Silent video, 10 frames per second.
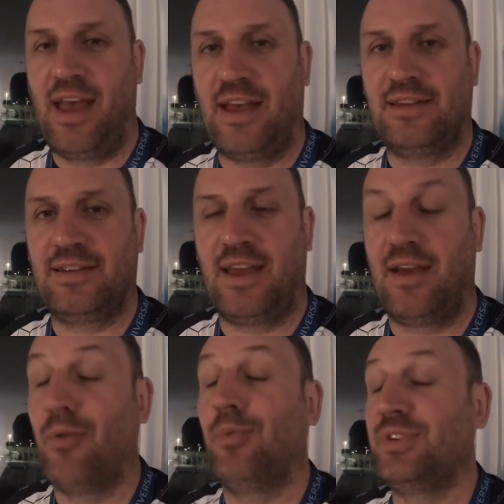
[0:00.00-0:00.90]
And uh,
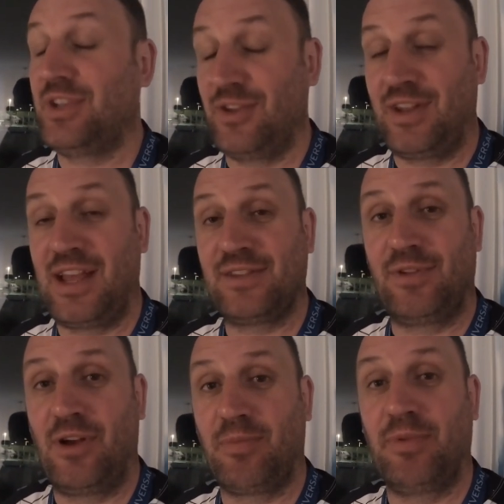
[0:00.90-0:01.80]
we'll see you on the next vlog.